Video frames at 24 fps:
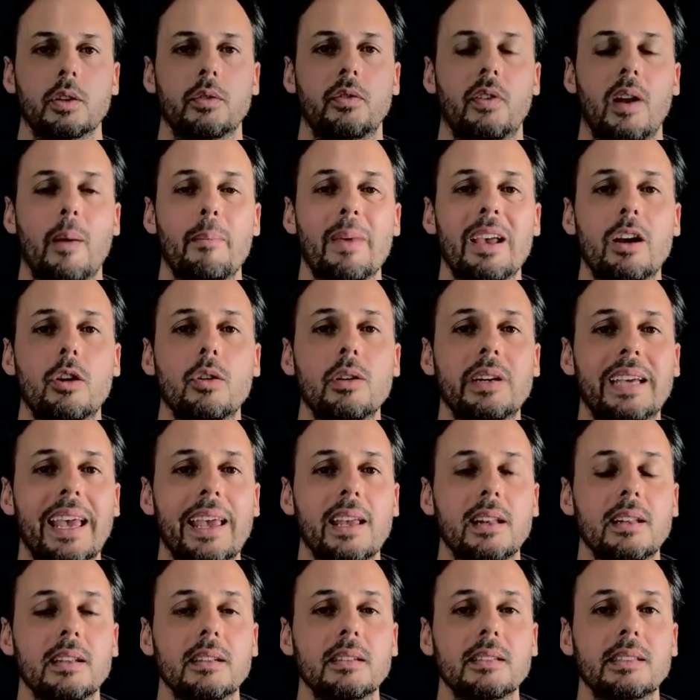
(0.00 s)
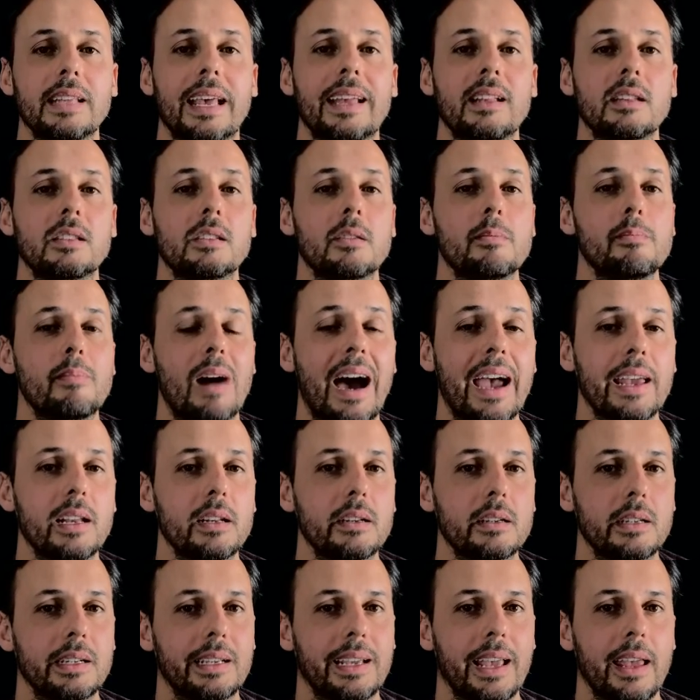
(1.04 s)
flamenco cadence and the
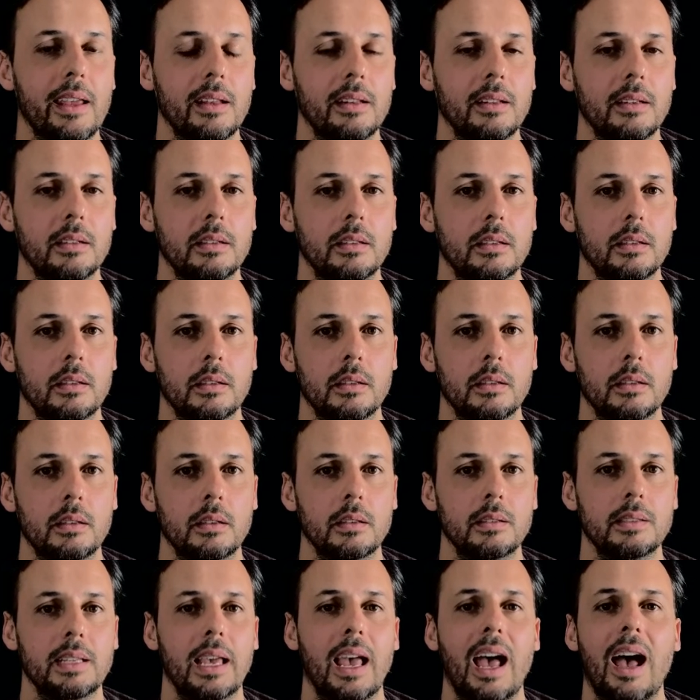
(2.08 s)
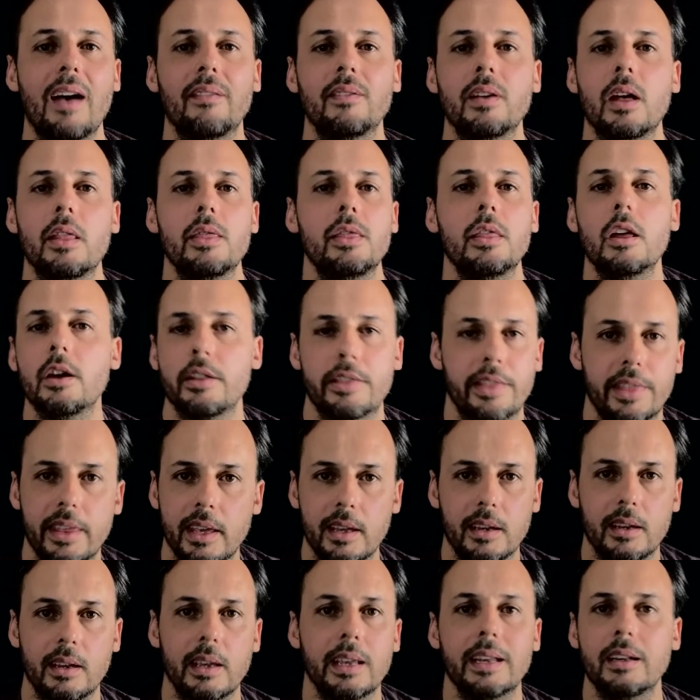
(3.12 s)
minor cadence, they have
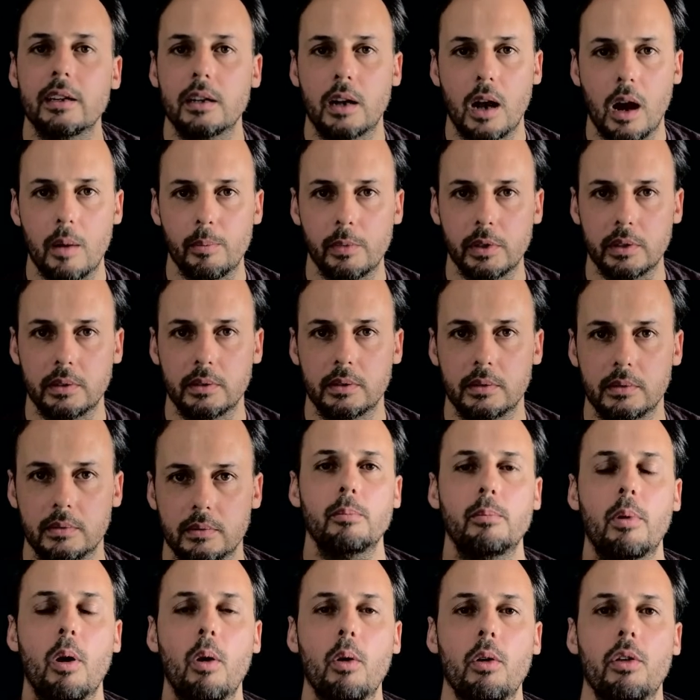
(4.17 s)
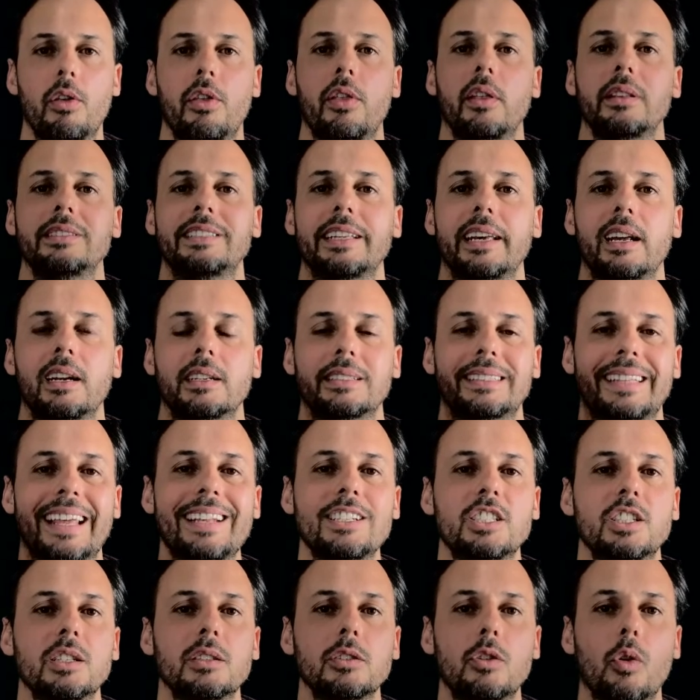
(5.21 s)
nothing in common. Both their
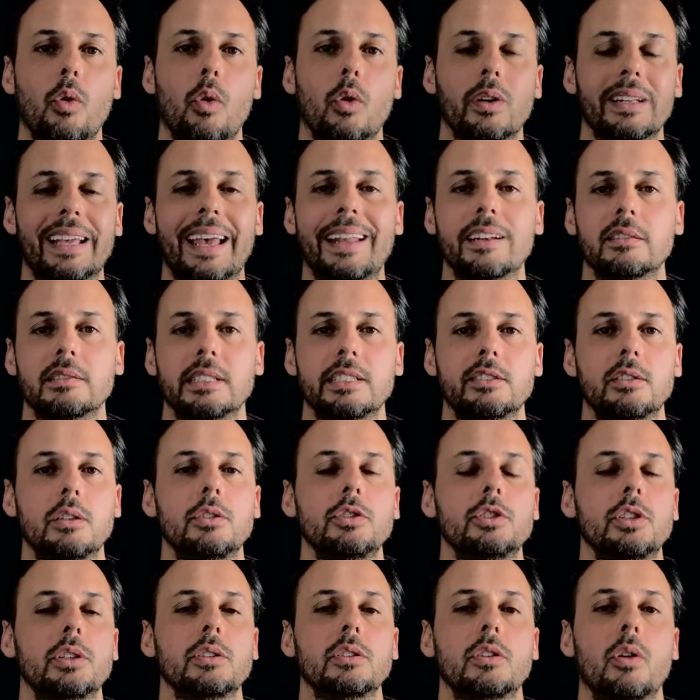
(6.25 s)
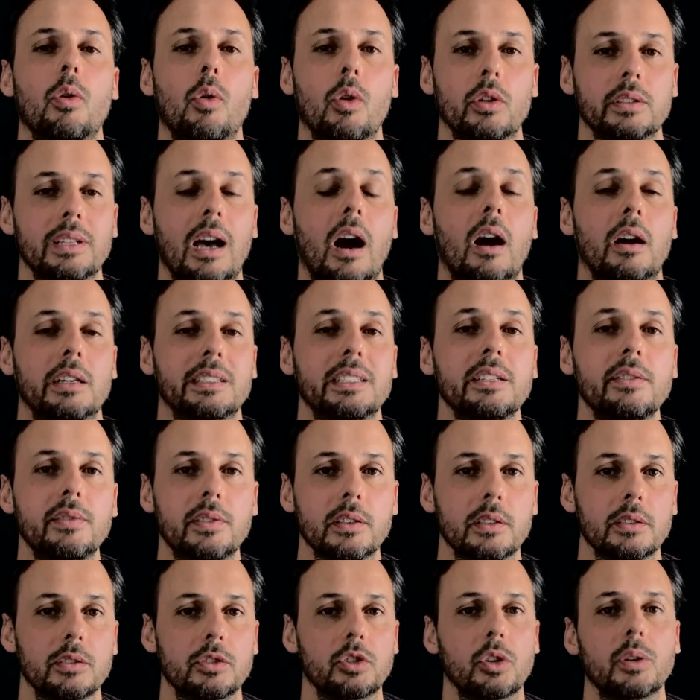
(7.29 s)
tension chord and resolution chord are
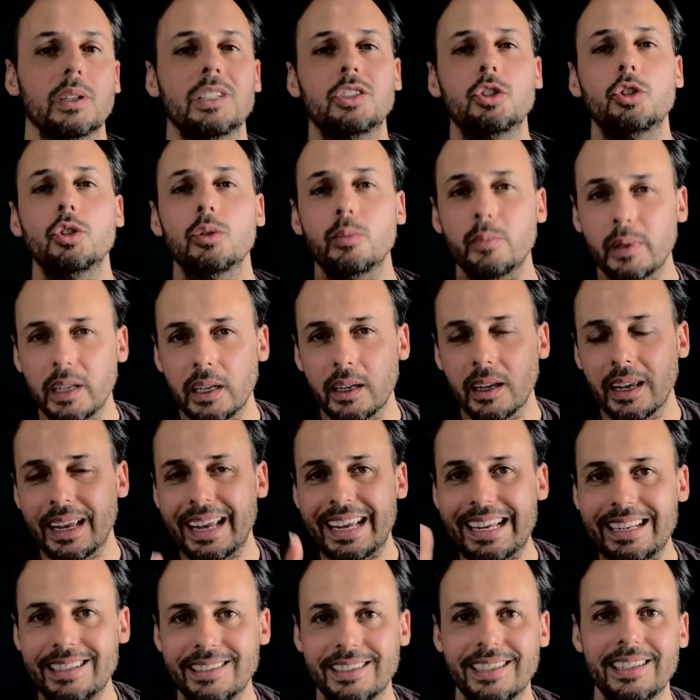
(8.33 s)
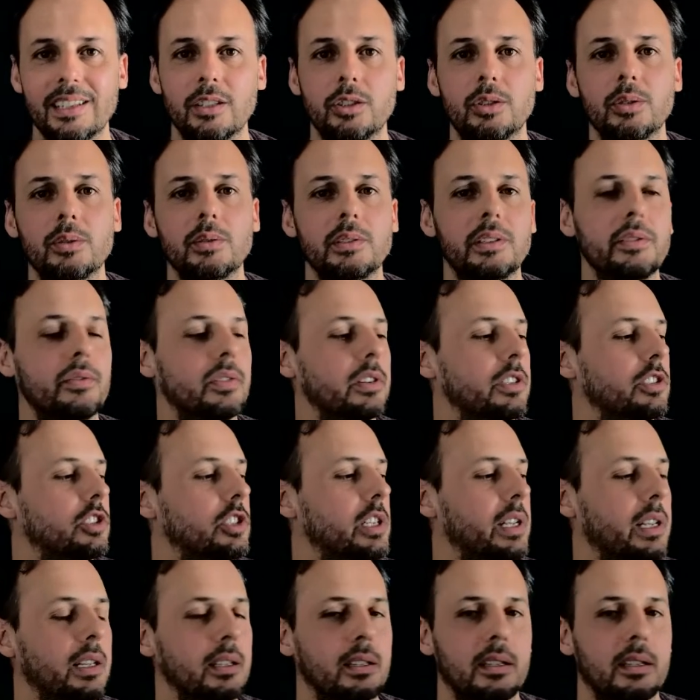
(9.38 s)
different, so it should be easy to differentiate.